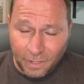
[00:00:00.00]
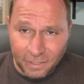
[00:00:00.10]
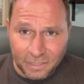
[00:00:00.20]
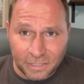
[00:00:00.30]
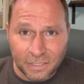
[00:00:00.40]

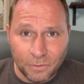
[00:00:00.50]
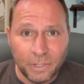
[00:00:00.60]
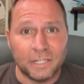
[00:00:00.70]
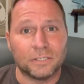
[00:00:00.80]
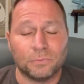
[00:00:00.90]
Disney
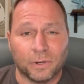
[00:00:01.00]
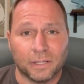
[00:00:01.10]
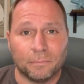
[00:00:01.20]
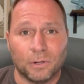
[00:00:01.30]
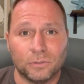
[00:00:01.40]
Wish, one of
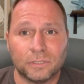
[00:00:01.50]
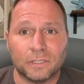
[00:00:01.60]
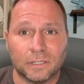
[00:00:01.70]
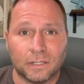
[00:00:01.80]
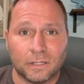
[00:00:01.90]
the
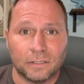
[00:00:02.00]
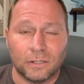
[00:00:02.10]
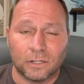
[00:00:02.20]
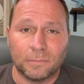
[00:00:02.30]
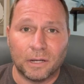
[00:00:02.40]
most
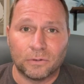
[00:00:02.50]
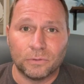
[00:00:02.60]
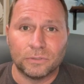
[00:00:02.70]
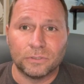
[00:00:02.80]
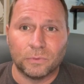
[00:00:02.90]
talked about cruises,